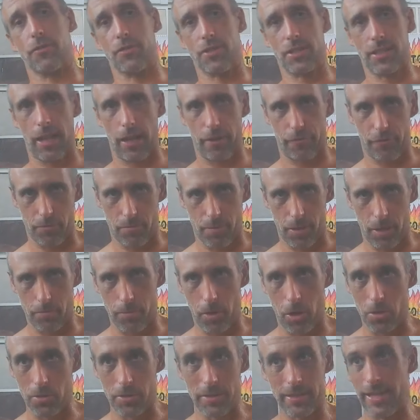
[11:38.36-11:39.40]
of stuff about
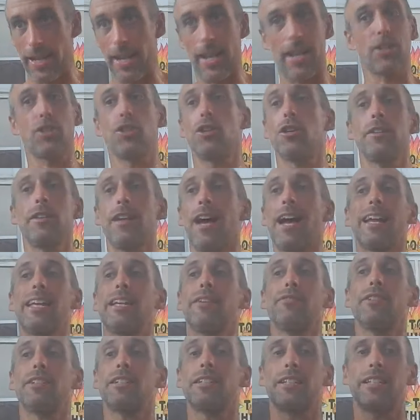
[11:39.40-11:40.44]
boats that I could not
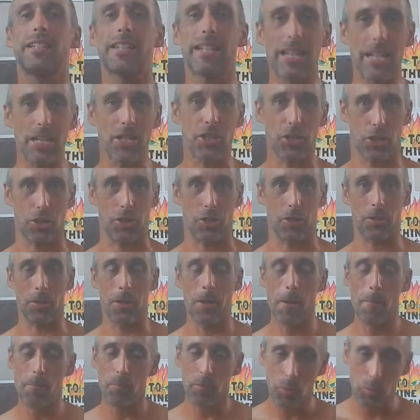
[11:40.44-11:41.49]
even teach you
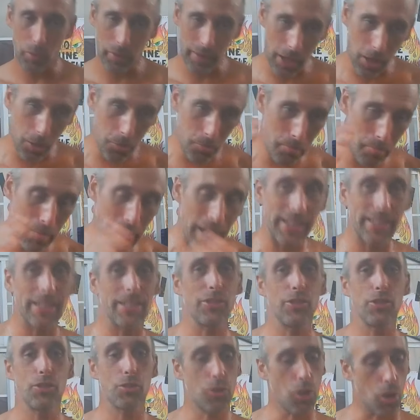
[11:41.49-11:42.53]
without
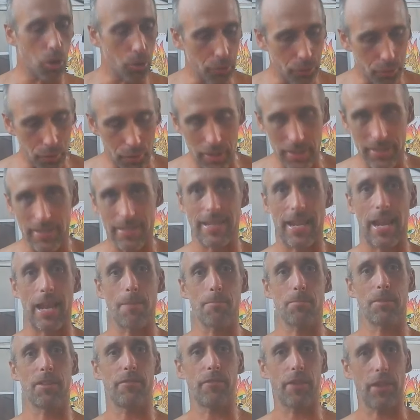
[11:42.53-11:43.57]
making you go through the
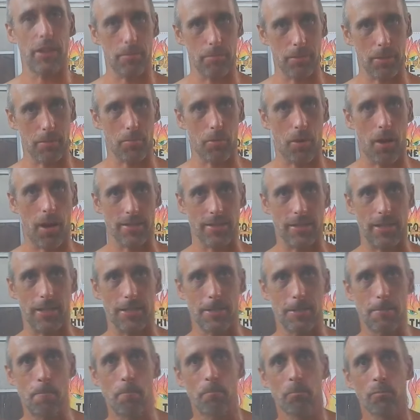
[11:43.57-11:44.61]
same development
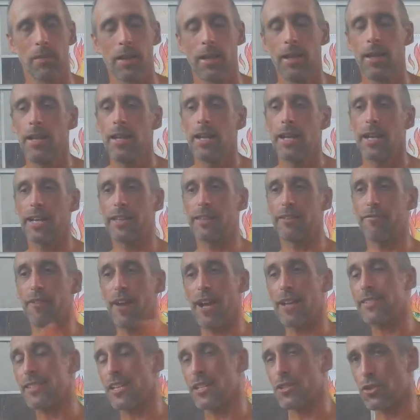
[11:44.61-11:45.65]
process. And the
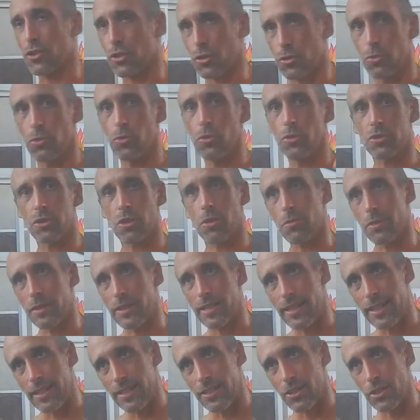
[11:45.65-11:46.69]
fact that schools don't
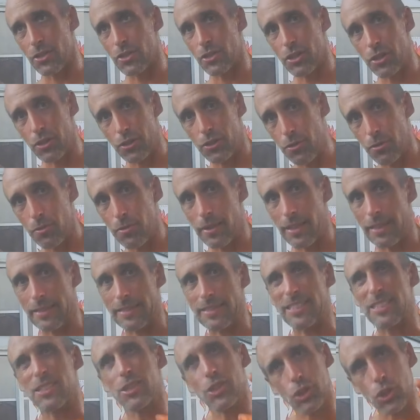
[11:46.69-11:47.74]
teach us to do
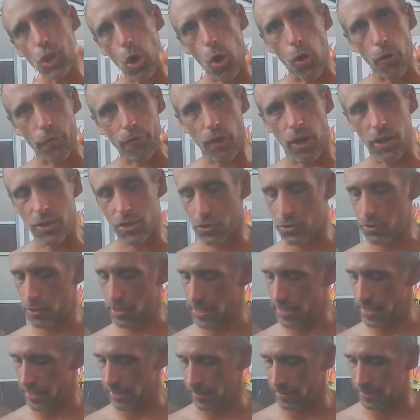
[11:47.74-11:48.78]
this is so
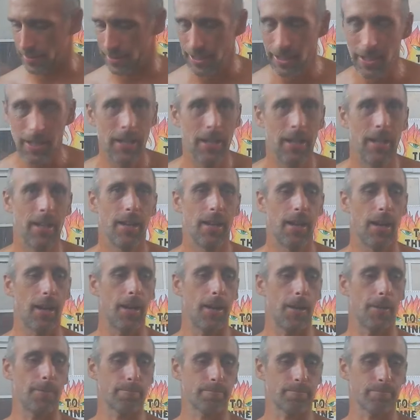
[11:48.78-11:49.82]
frustrating.
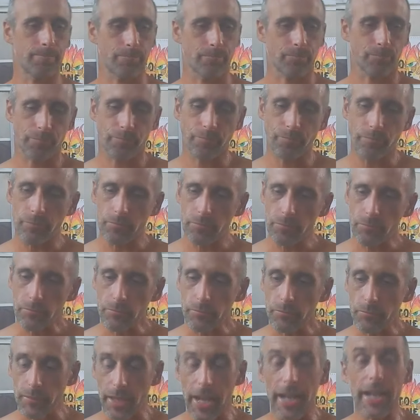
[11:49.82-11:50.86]
Um,
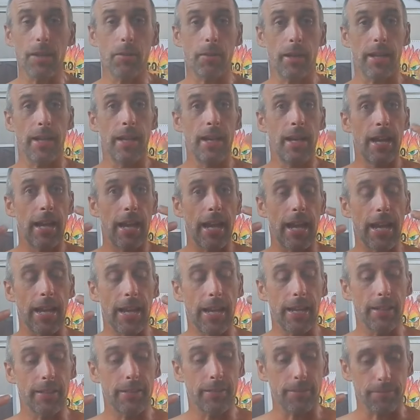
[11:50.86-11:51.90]
anyway,
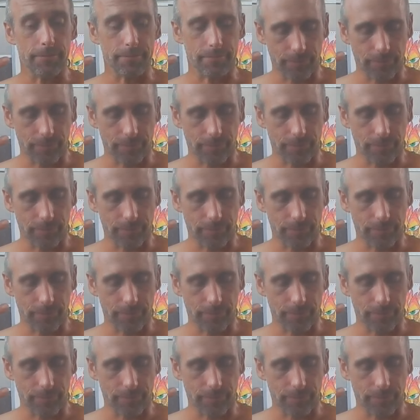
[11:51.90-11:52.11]
and